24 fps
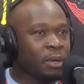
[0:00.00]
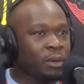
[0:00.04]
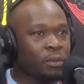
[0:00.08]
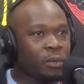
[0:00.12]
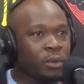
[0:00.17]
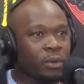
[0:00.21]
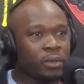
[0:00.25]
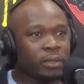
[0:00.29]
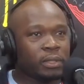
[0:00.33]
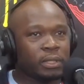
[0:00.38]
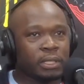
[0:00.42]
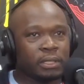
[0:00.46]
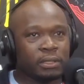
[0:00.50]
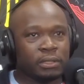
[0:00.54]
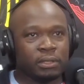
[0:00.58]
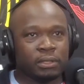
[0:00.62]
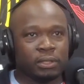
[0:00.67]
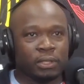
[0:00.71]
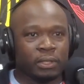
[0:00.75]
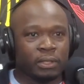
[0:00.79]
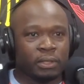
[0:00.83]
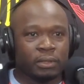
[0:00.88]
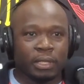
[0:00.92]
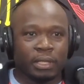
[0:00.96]
I want, because
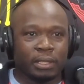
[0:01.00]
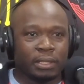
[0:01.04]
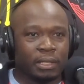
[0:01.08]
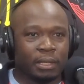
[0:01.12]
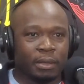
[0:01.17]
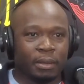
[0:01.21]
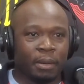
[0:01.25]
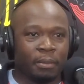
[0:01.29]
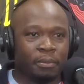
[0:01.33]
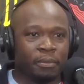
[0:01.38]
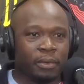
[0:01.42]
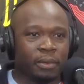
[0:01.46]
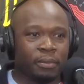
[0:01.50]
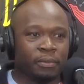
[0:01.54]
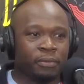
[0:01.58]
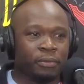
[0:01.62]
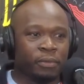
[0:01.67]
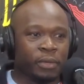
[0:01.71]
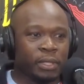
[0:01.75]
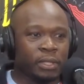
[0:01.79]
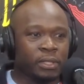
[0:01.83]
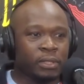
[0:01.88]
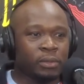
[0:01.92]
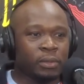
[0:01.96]
I'm
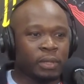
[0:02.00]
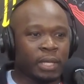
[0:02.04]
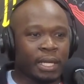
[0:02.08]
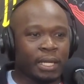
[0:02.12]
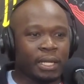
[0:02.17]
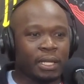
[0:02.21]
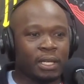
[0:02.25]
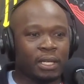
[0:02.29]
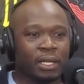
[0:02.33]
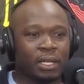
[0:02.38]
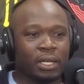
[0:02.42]
free to do that.